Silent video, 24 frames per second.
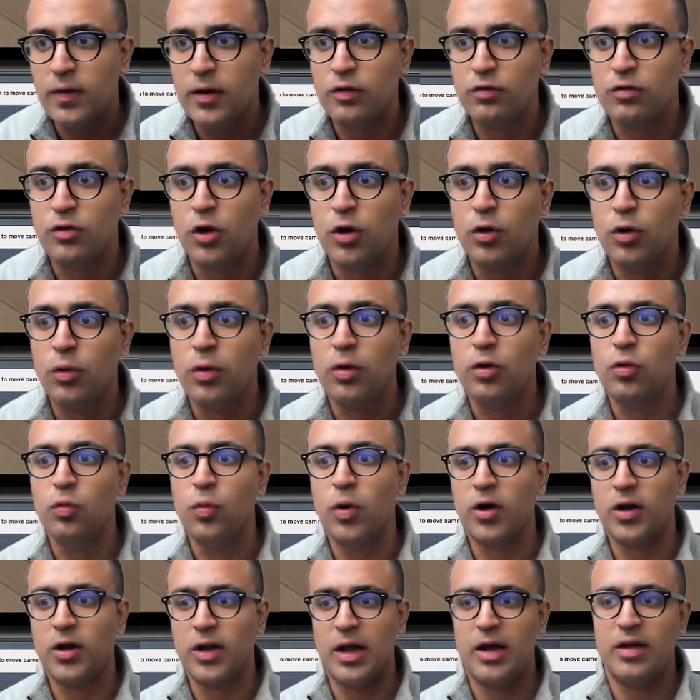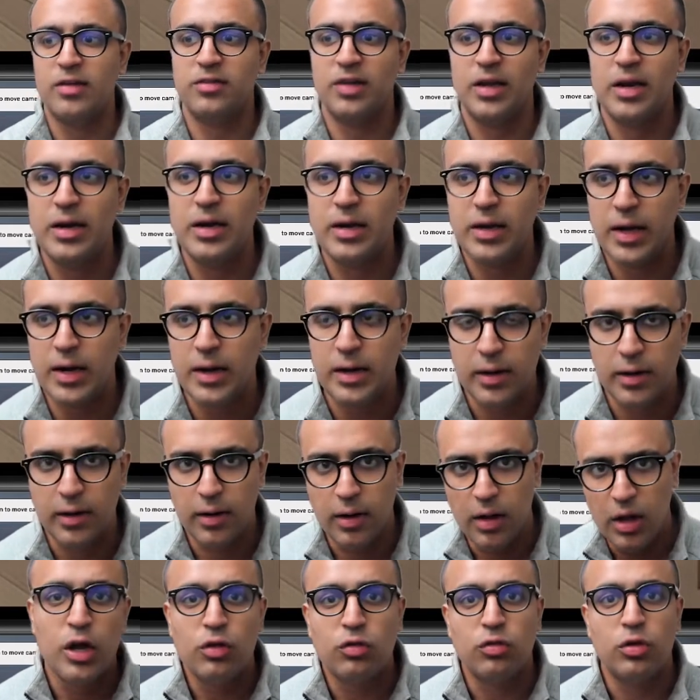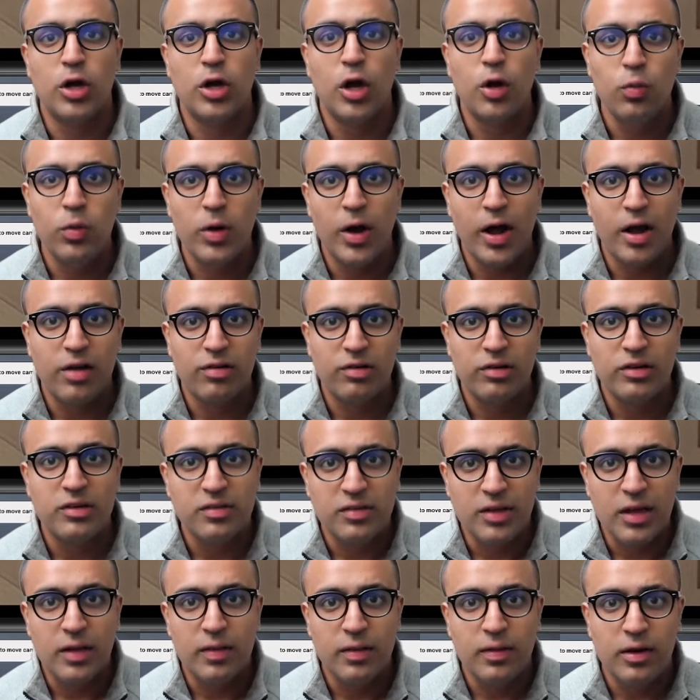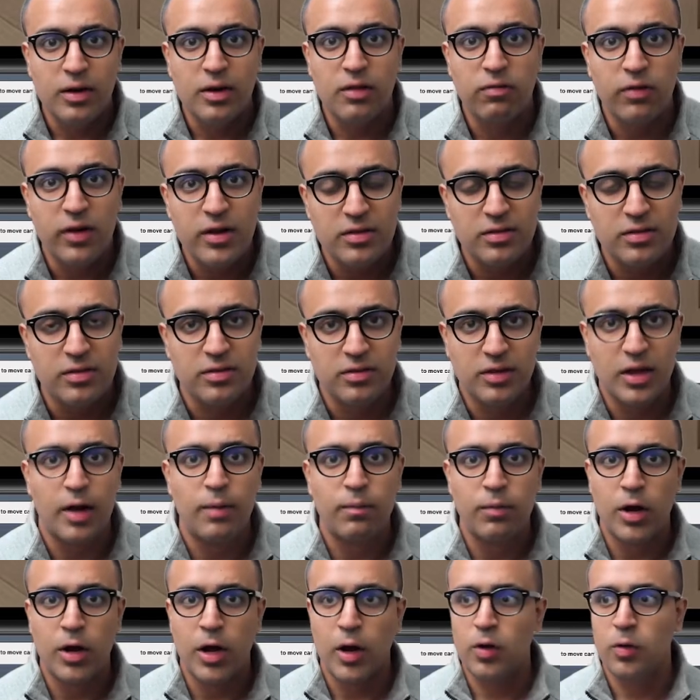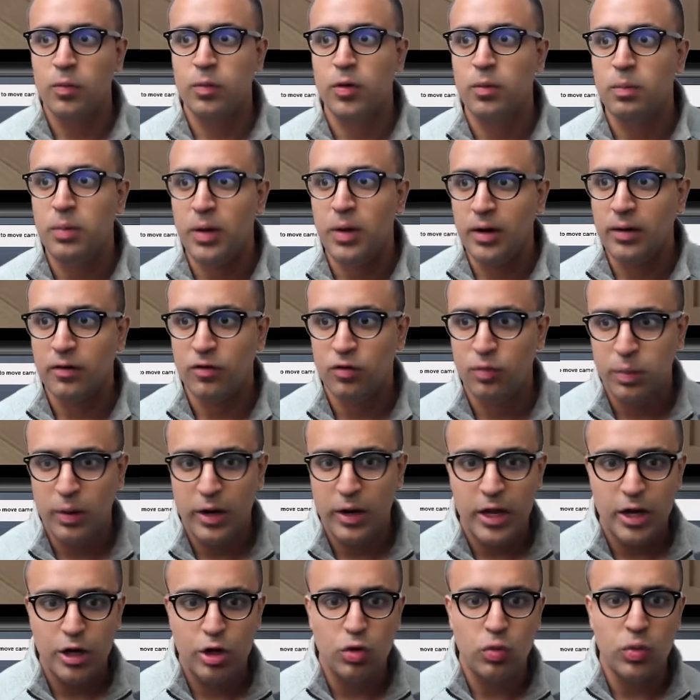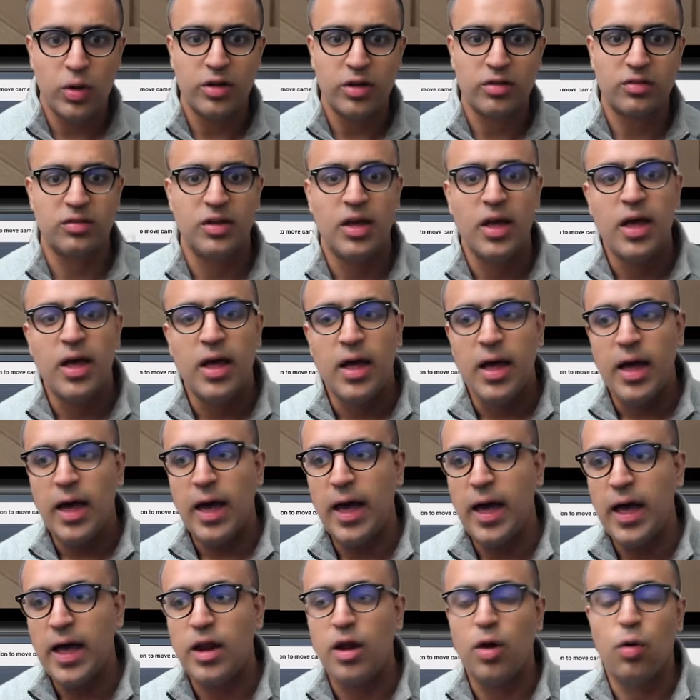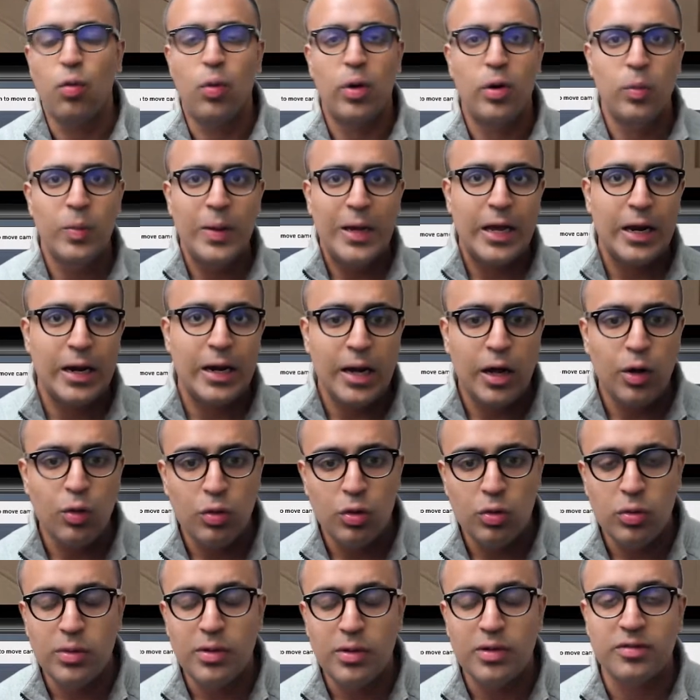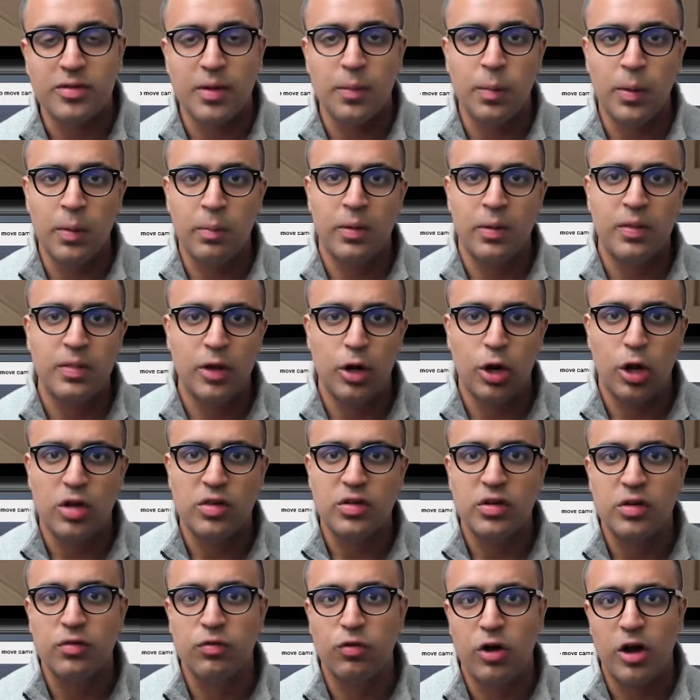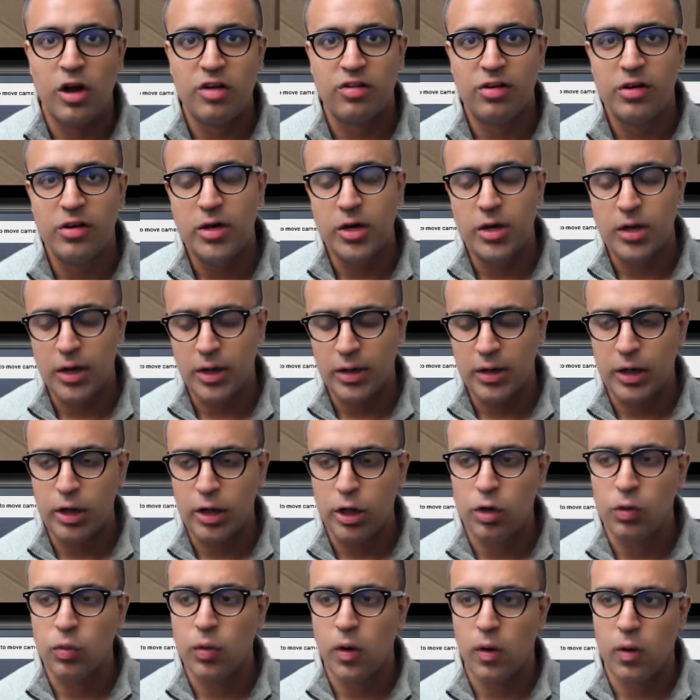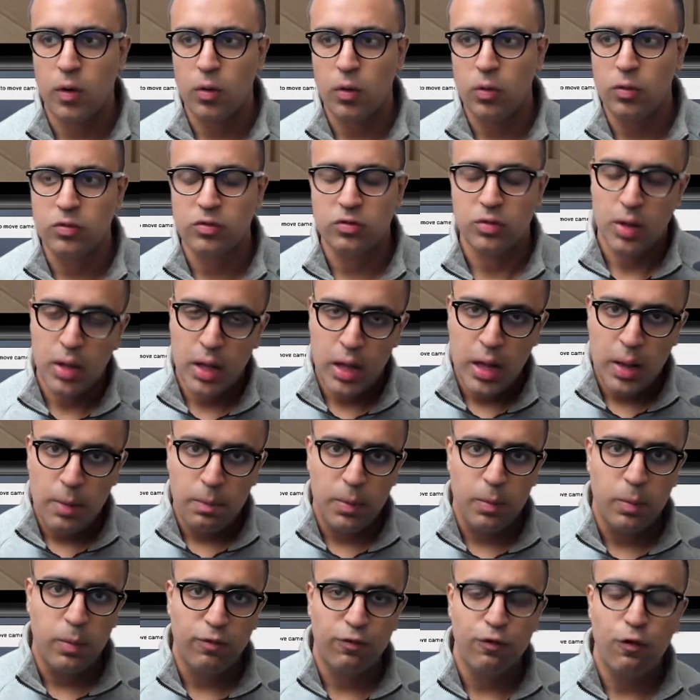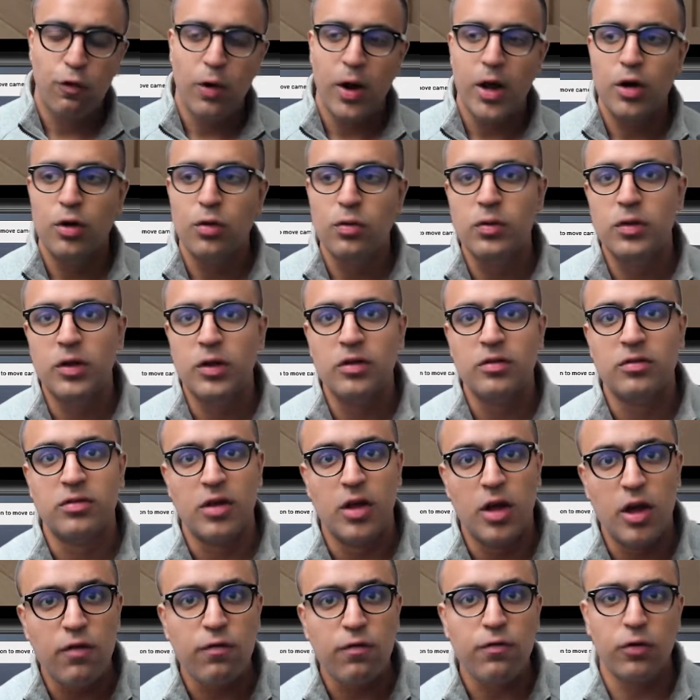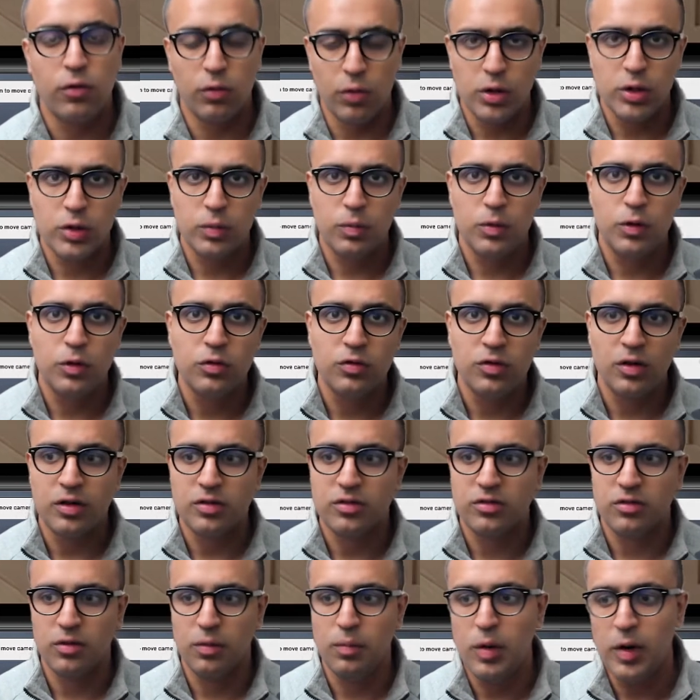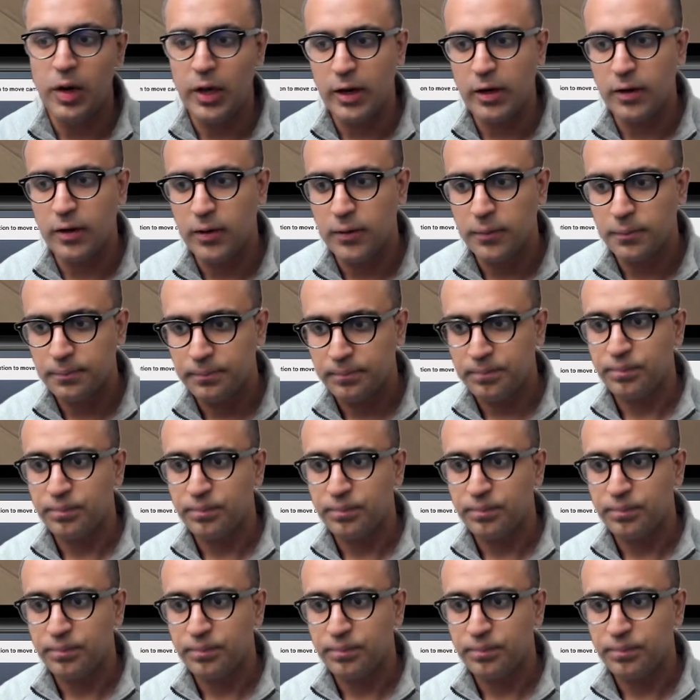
then it's not going to work as intended. So now we're actually seeing the device's camera output being displayed to us. And what we can now do is implement the logic for actually detecting QR codes. But before I do this, if you're going to be using a simulator,